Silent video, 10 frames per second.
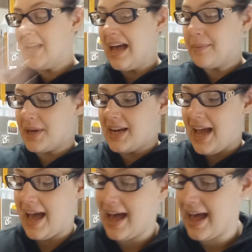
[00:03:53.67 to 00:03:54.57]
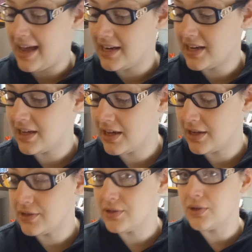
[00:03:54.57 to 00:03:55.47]
I'm gonna add
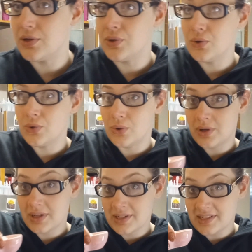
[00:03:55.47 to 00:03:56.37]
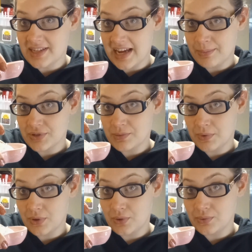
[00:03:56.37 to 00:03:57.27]
two
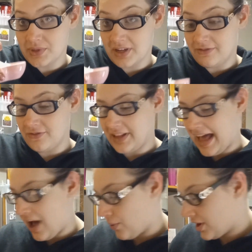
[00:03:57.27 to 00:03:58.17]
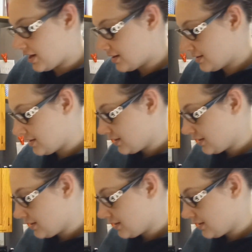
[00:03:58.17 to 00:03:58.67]
tablespoons of flour